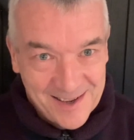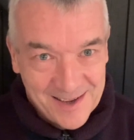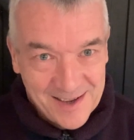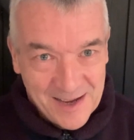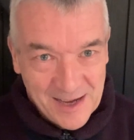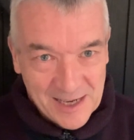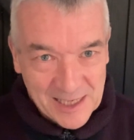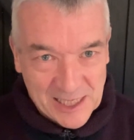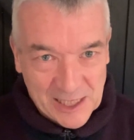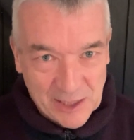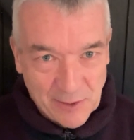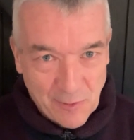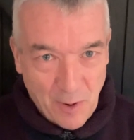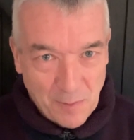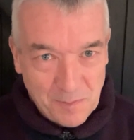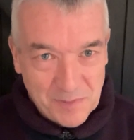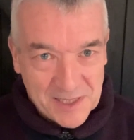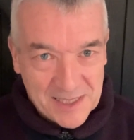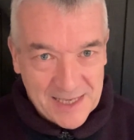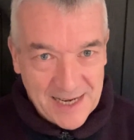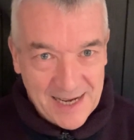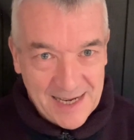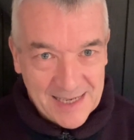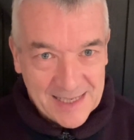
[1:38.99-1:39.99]
So
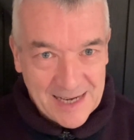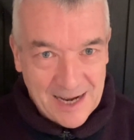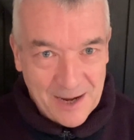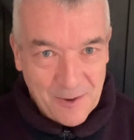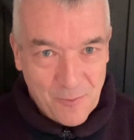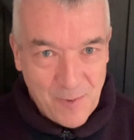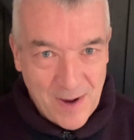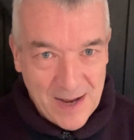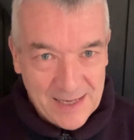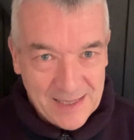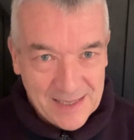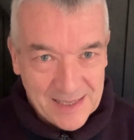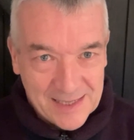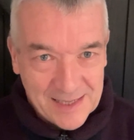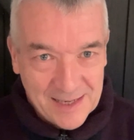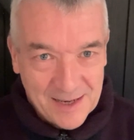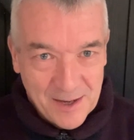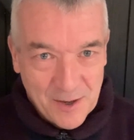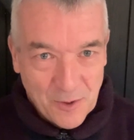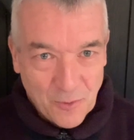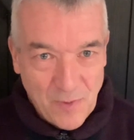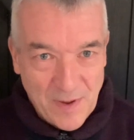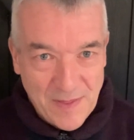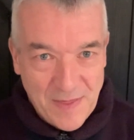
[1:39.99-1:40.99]
upstairs I went
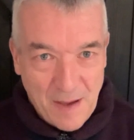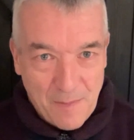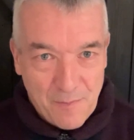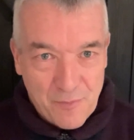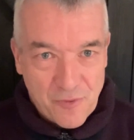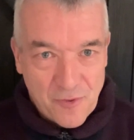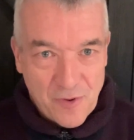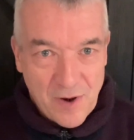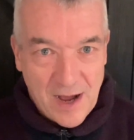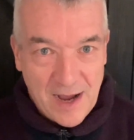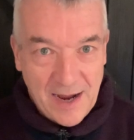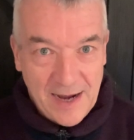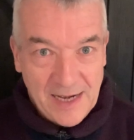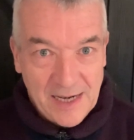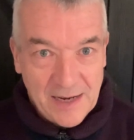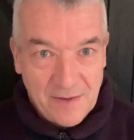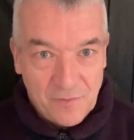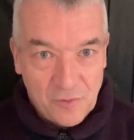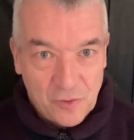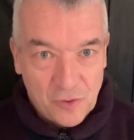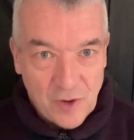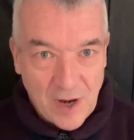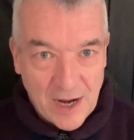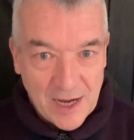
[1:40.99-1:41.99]
with the Bride of
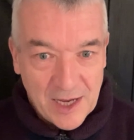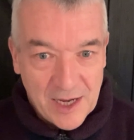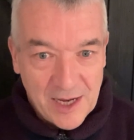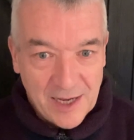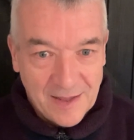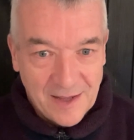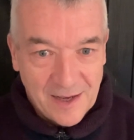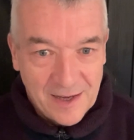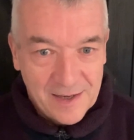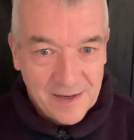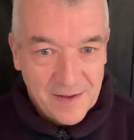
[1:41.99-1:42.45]
Dracula.